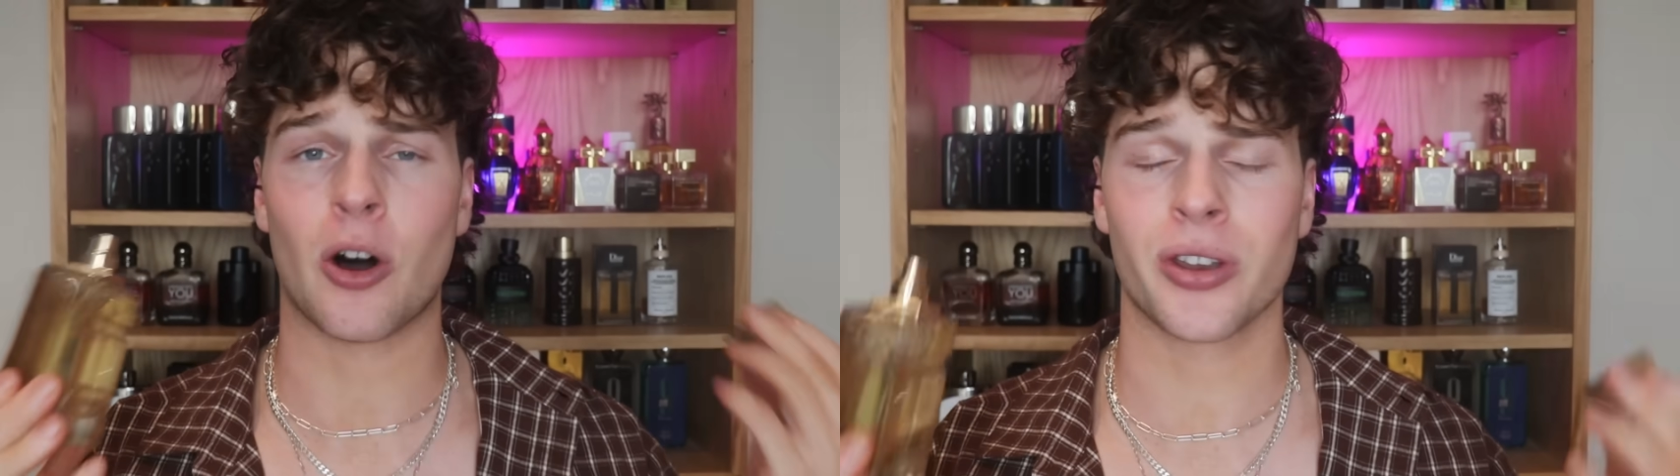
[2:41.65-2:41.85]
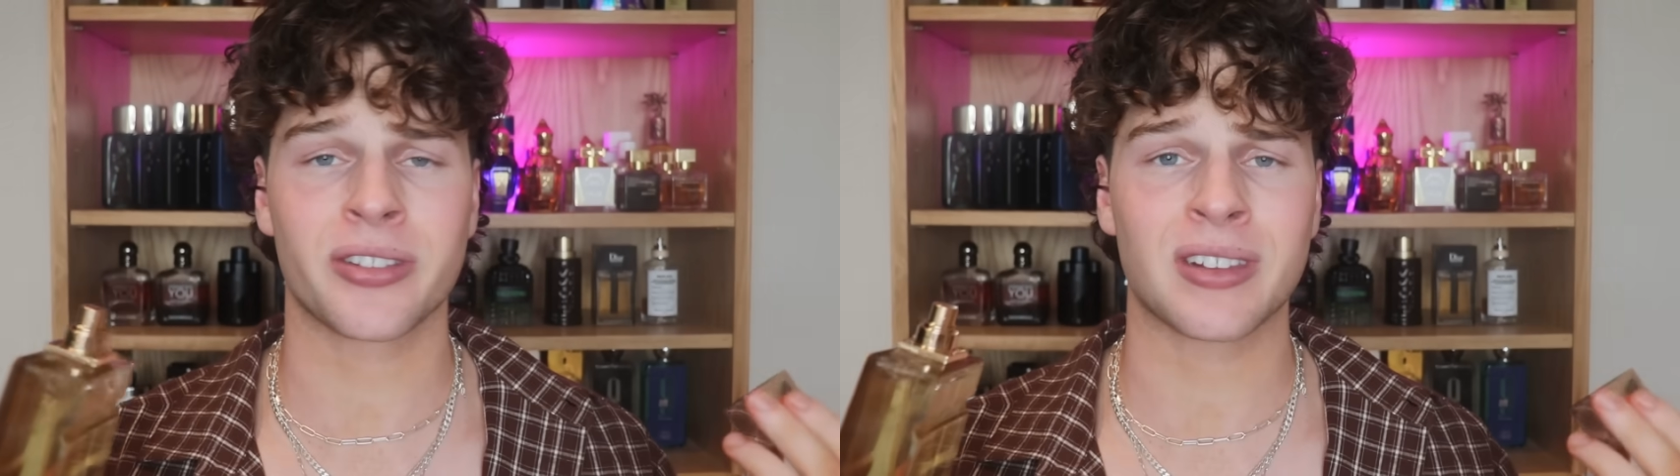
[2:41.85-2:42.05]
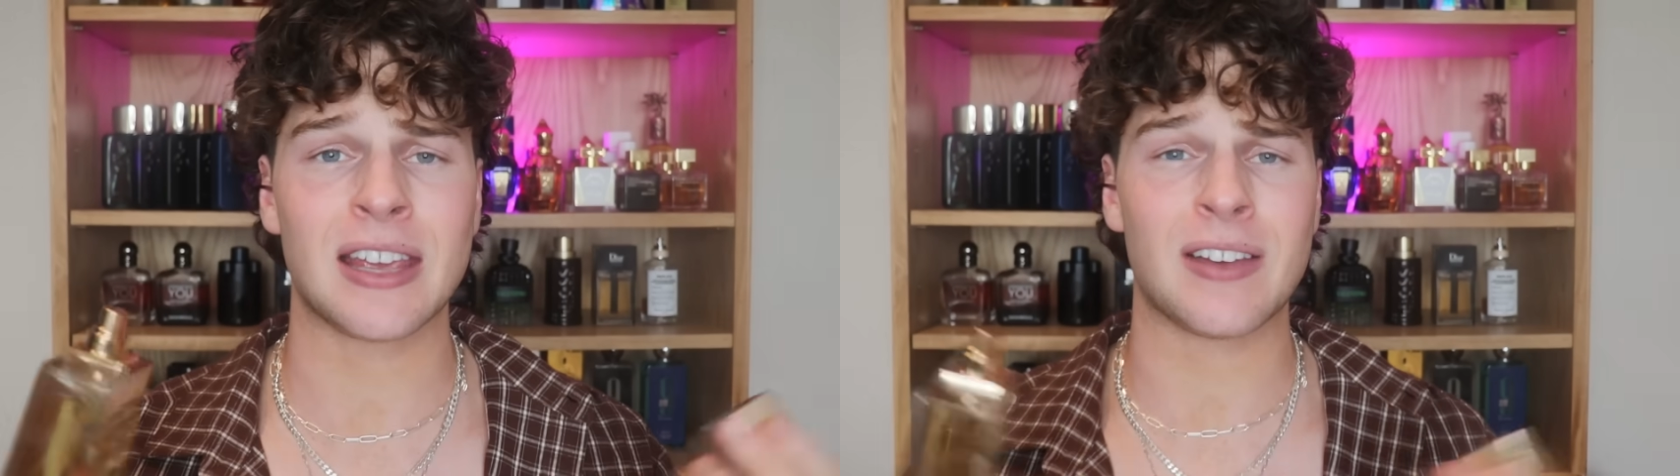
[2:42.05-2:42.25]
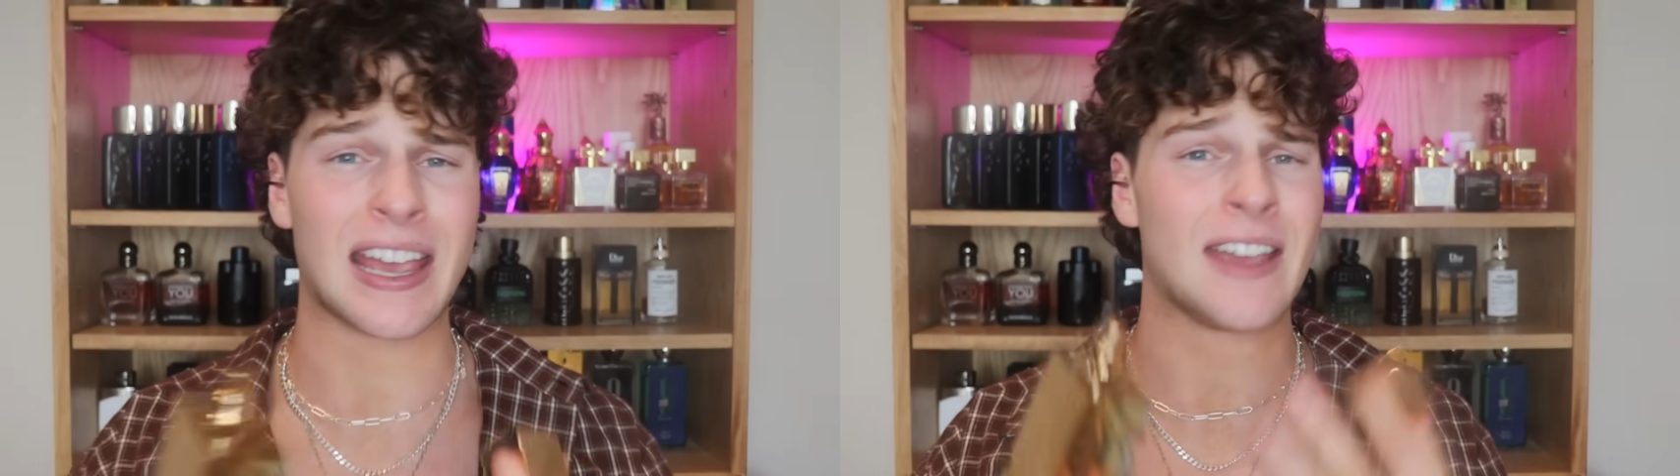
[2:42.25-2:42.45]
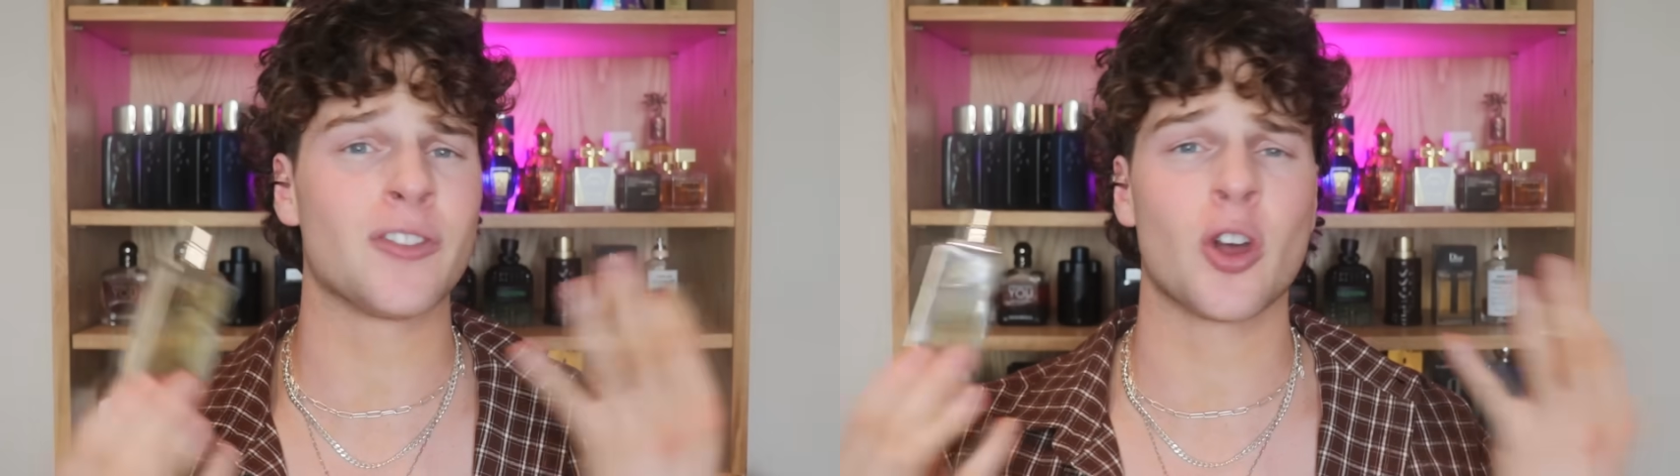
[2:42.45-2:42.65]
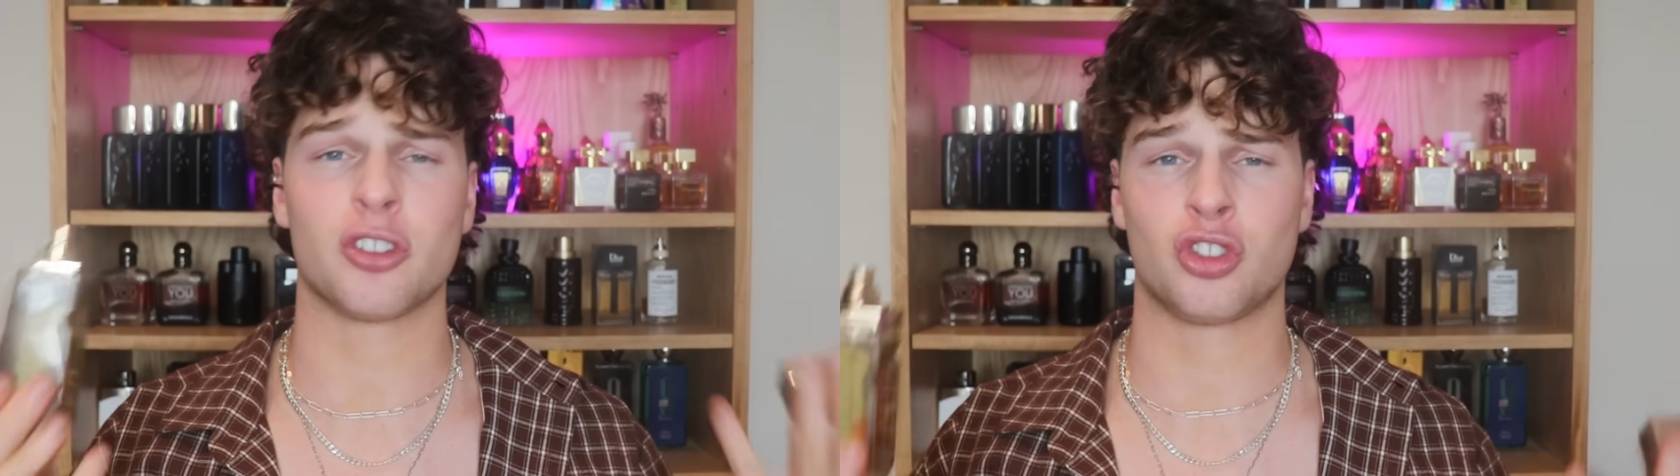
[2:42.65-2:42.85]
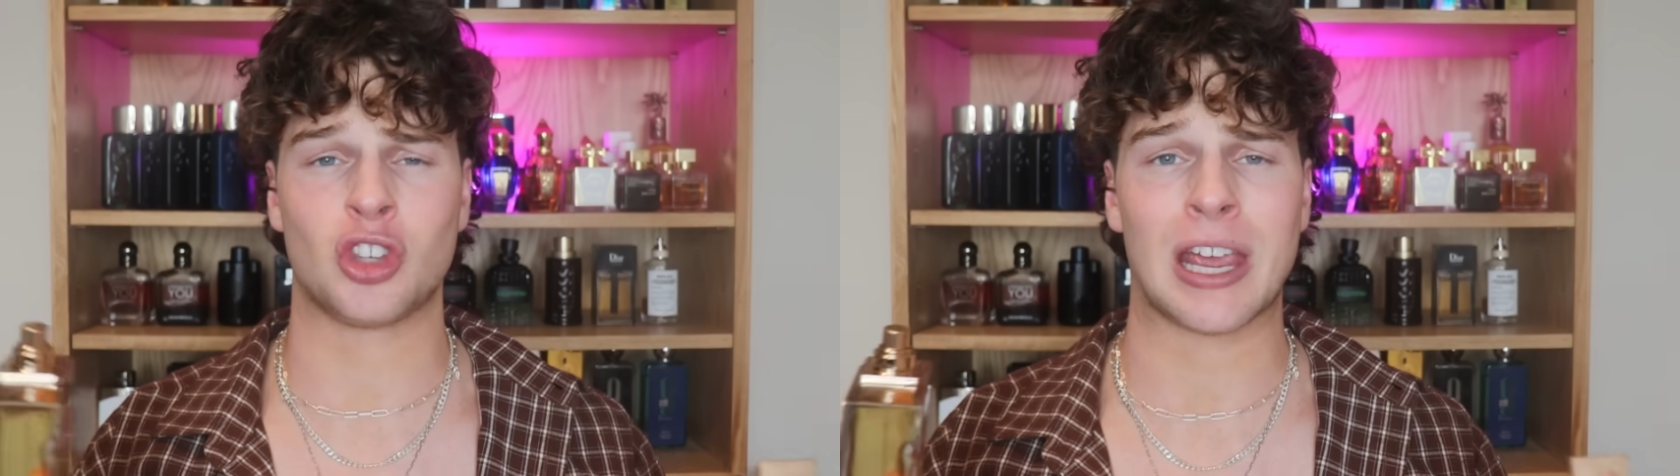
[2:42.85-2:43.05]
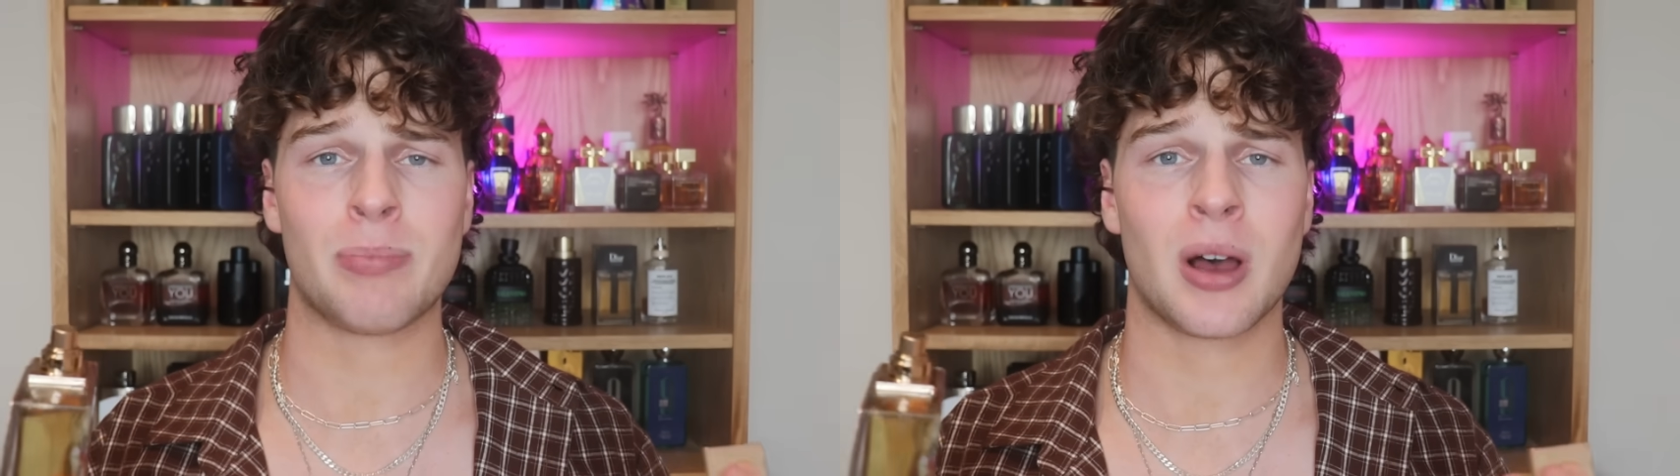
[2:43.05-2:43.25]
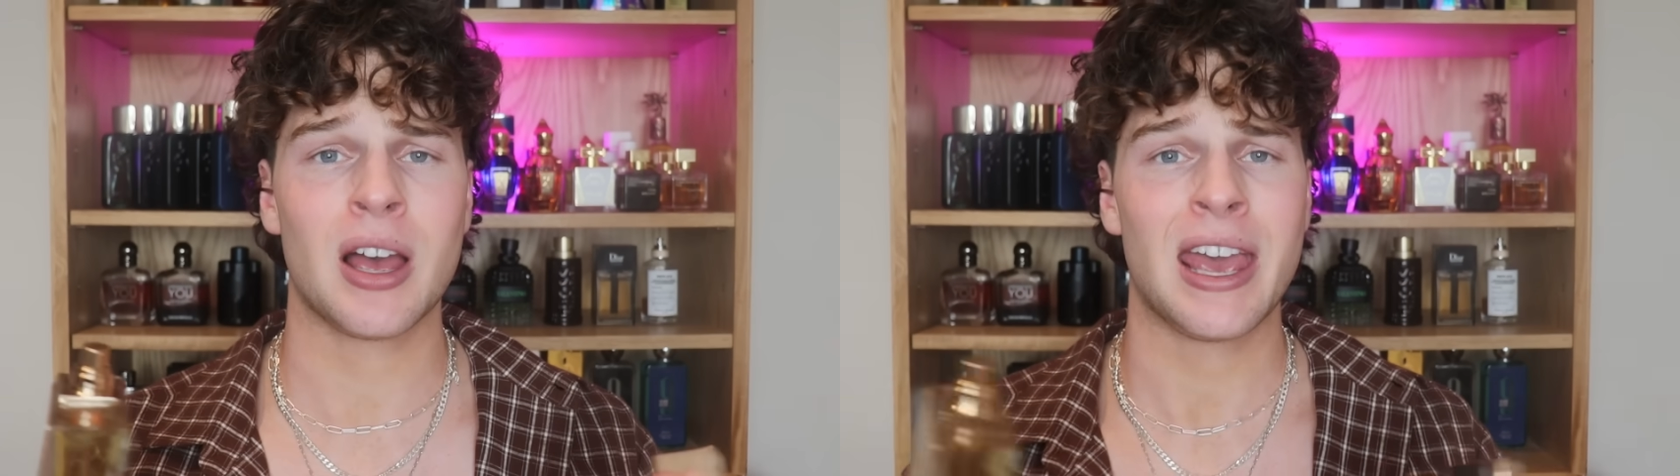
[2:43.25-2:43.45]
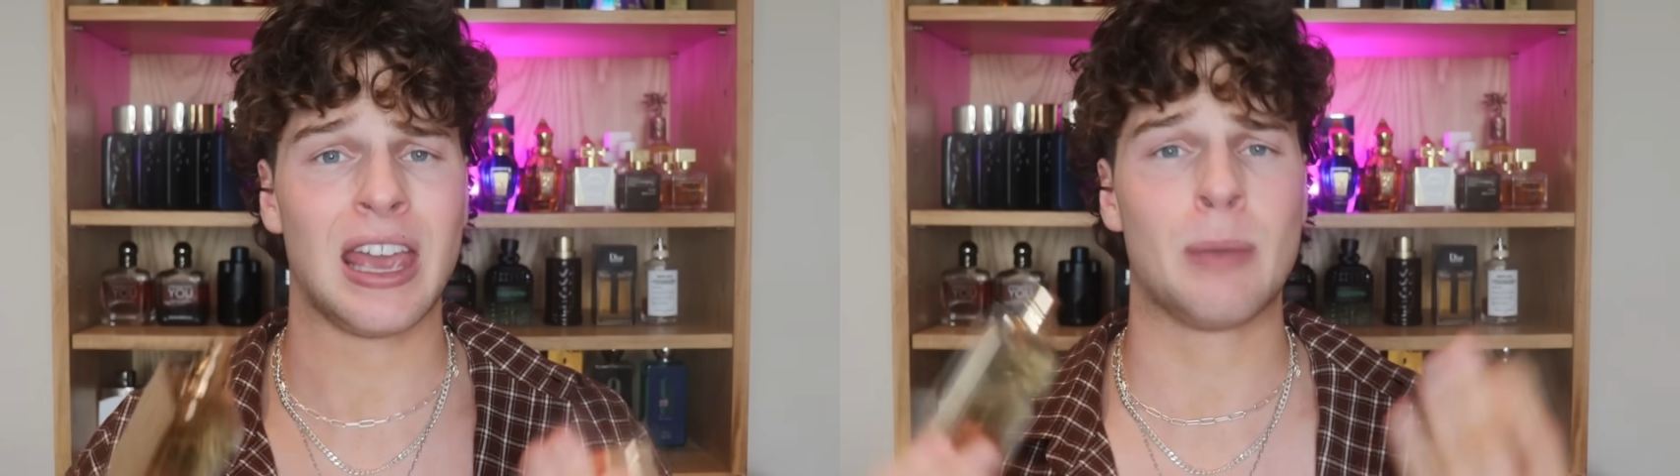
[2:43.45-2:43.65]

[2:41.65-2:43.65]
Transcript: honestly, even though it's cheaper,